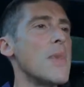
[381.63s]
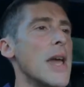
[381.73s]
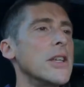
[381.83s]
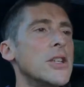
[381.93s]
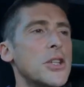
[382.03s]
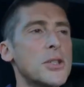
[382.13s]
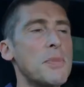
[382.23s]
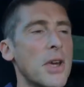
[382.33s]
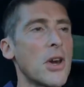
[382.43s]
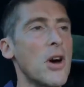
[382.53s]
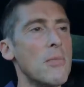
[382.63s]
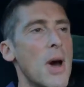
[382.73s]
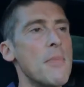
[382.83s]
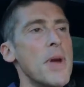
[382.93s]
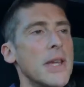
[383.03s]
It does
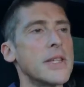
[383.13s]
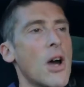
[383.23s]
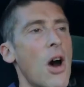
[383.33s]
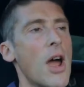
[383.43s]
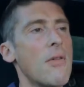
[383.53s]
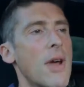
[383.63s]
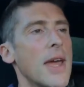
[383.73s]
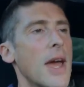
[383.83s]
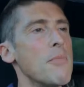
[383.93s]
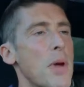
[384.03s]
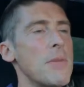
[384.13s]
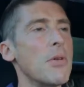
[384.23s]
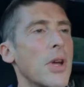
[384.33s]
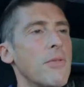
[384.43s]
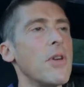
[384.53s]
become a bit tiring, and
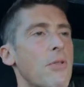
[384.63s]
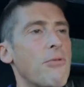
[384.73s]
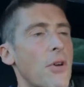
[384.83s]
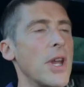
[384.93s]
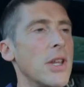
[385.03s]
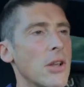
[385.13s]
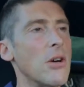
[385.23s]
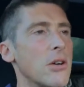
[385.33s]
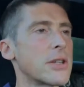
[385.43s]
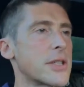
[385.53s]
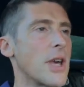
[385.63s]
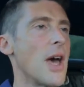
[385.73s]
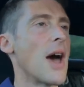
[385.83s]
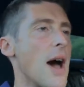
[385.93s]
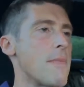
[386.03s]
people give you funny looks
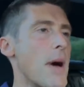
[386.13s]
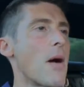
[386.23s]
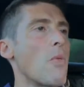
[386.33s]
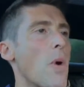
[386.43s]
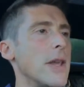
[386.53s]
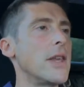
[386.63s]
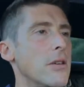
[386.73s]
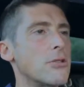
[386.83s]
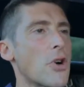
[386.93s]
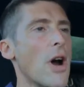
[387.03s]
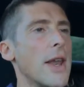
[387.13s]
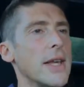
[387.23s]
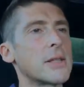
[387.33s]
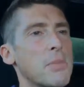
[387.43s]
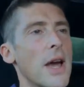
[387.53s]
about when you try and
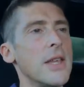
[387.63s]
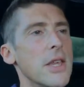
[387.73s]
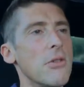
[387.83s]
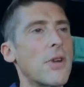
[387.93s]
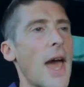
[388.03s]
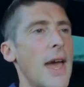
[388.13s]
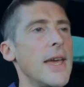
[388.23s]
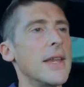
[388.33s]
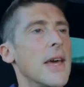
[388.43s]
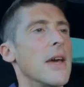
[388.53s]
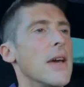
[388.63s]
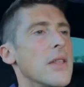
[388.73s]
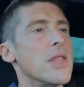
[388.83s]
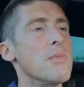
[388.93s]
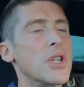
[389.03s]
explain you gain
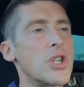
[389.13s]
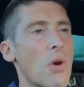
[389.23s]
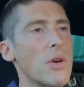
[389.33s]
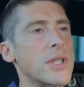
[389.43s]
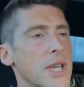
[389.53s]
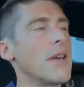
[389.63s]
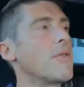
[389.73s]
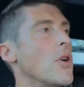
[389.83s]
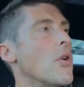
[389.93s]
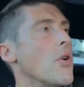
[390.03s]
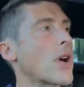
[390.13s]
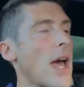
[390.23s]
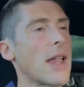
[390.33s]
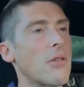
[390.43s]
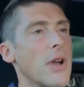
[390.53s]
the majority of your
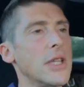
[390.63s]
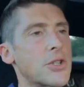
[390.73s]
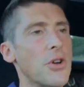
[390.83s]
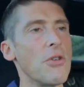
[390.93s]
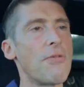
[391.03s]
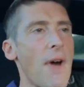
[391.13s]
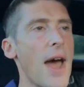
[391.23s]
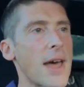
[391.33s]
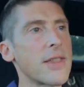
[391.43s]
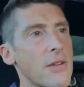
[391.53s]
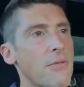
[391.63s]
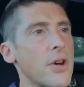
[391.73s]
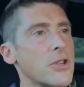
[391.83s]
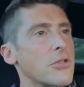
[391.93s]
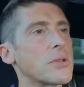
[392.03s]
calories through fat. The
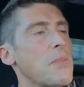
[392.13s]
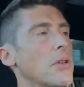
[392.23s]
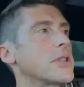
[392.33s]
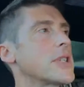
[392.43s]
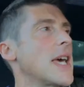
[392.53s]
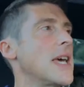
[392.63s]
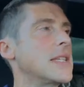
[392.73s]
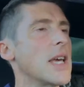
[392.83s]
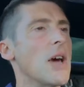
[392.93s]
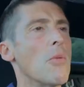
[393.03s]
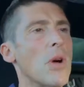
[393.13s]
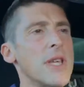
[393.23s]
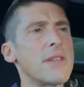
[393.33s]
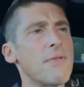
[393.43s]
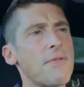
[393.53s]
first response is, well,
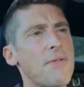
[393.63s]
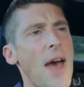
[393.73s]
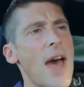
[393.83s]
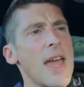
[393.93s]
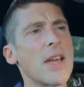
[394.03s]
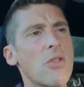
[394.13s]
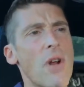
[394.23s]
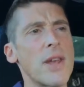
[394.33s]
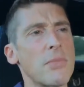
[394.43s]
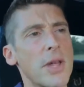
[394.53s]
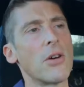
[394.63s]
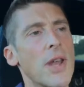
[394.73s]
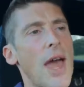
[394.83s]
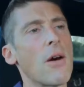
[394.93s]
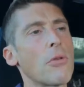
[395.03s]
isn't fat incredibly
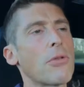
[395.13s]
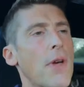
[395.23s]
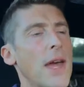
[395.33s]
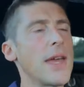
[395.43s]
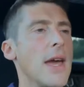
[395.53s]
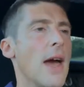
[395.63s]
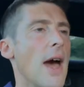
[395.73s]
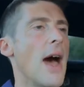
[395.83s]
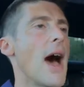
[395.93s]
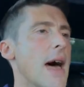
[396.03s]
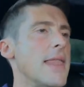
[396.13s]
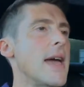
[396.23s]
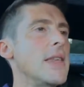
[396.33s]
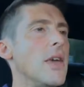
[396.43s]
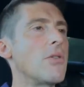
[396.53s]
unhealthy? And
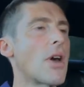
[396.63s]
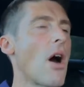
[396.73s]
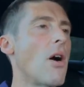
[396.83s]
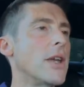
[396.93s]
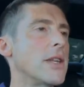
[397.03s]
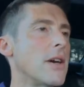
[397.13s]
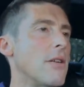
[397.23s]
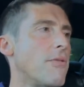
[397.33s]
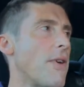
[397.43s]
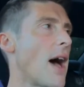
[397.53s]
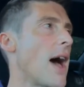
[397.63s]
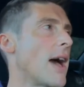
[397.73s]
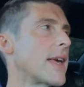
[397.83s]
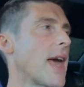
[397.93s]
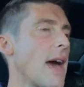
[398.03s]
then you kind of
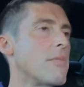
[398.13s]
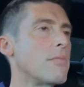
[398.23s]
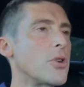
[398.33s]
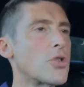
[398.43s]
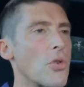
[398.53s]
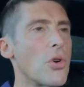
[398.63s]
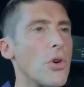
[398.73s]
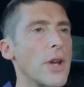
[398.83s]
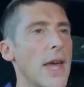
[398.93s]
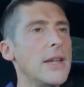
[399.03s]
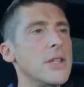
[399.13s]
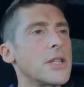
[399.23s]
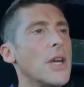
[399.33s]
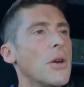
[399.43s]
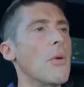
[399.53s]
get drawn
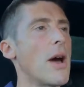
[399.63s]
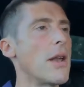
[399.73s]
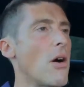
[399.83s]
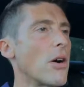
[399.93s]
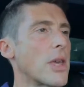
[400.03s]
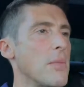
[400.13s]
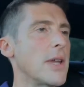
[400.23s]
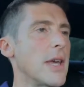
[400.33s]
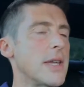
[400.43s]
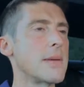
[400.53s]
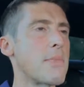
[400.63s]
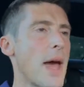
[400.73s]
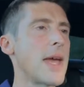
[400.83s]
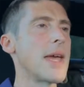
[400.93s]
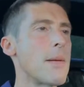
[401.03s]
into an argument, a
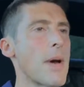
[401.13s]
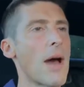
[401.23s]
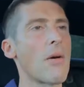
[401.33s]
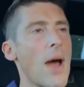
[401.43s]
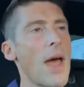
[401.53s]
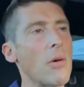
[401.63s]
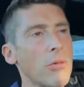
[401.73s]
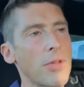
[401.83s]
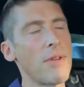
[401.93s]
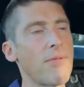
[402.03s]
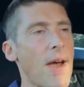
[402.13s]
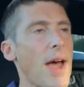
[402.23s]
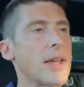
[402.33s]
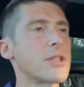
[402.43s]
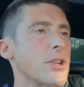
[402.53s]
debate about healthy
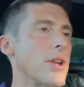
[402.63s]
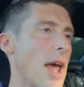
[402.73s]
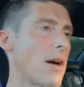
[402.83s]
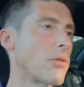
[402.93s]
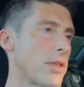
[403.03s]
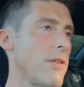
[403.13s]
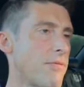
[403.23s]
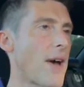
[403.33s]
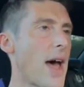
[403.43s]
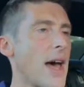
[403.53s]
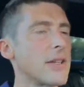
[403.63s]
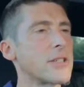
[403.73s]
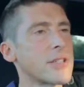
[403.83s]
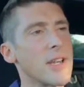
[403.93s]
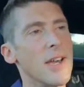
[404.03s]
fats, unhealthy
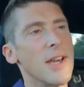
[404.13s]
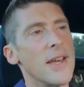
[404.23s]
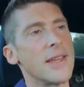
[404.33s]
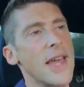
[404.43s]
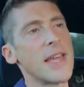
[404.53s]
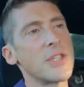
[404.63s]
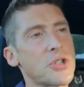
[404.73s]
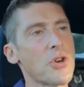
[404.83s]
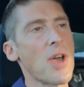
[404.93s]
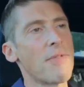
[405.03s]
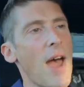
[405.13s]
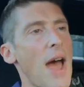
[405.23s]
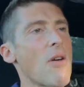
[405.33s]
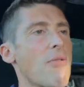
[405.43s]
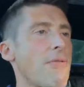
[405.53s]
fats, the history of
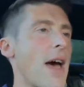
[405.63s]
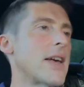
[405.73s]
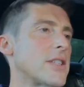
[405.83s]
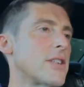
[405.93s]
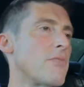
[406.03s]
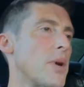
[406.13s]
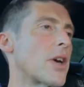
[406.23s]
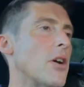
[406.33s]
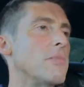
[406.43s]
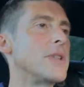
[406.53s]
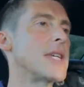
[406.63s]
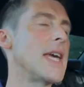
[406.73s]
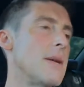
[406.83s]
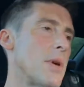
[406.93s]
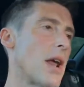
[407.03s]
how fats have become
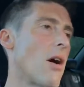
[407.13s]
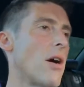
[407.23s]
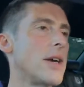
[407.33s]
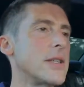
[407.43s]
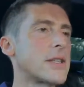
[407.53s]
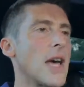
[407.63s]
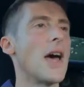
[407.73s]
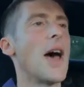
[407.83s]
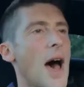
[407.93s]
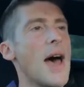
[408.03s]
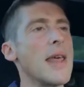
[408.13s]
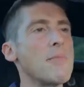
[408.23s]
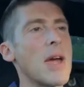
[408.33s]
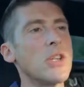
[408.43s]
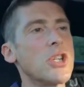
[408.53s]
demonized, and it
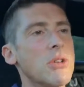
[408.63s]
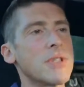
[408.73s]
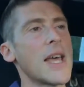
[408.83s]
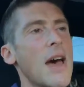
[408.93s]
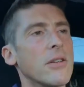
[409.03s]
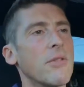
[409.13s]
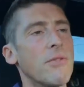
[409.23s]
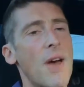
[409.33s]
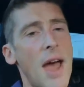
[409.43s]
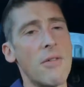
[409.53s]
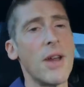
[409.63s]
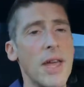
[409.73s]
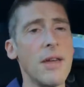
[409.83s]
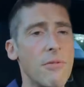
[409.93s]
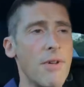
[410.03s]
makes you sound very,
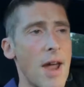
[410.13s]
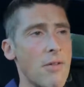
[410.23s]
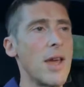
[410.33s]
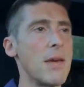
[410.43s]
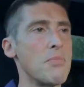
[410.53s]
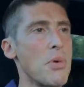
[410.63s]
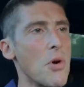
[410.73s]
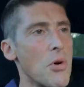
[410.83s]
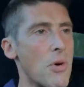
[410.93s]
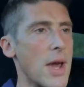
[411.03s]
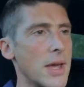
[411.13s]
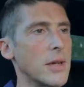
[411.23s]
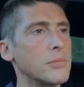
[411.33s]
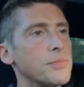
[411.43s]
very boring.